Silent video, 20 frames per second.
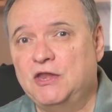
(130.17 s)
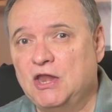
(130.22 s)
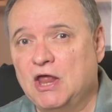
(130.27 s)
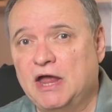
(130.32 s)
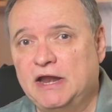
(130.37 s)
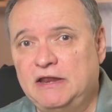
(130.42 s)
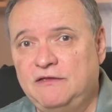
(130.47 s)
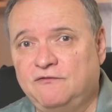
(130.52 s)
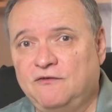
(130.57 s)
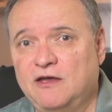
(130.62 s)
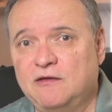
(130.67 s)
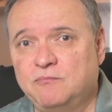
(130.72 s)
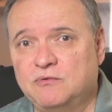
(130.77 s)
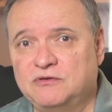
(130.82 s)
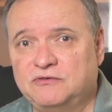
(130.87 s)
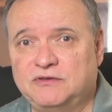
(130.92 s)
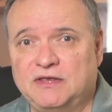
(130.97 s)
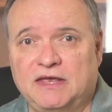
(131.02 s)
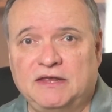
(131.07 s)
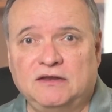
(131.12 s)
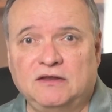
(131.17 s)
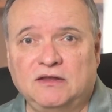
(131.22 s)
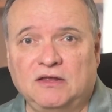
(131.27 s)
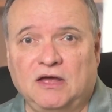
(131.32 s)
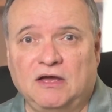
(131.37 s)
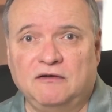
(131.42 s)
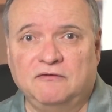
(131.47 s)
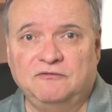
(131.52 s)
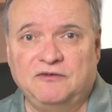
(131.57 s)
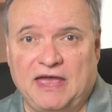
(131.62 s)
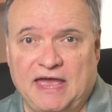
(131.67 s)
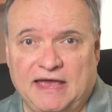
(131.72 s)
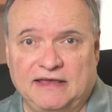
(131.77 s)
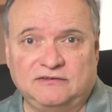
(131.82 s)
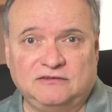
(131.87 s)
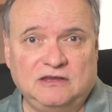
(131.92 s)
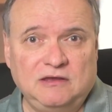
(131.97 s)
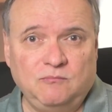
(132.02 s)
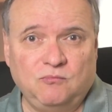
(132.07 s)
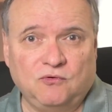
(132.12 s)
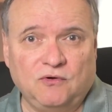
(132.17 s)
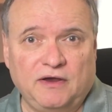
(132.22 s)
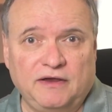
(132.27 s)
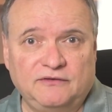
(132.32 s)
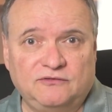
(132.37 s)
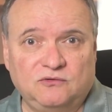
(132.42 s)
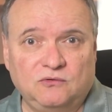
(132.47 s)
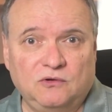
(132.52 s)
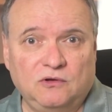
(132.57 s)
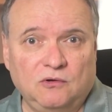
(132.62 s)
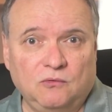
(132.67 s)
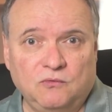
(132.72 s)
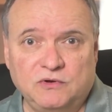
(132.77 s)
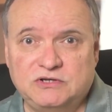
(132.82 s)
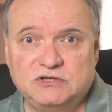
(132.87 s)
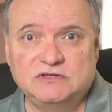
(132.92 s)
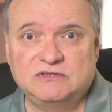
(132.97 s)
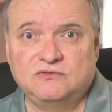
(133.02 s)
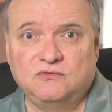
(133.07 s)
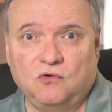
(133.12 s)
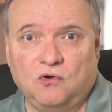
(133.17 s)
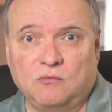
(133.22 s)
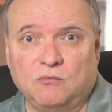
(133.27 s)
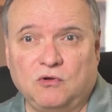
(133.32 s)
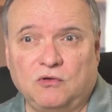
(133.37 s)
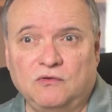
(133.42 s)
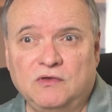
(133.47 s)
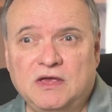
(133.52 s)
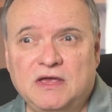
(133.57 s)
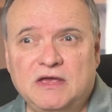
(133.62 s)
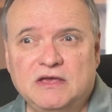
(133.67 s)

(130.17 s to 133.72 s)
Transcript: 95% of asking price, which is normal.